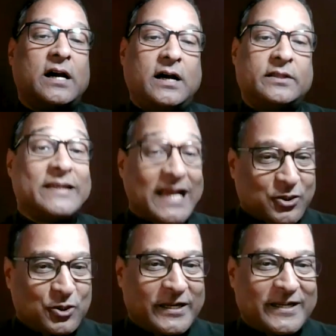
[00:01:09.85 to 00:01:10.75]
The
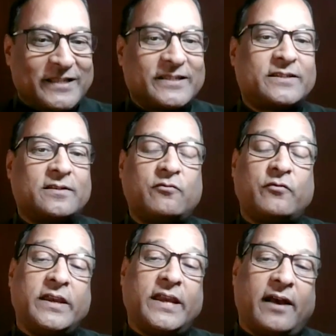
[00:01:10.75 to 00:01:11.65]
natural drainage system,
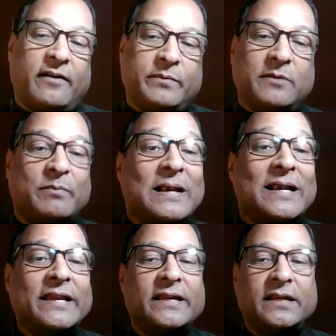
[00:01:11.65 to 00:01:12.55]
we have been
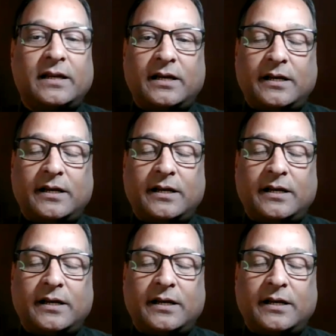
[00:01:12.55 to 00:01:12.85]
building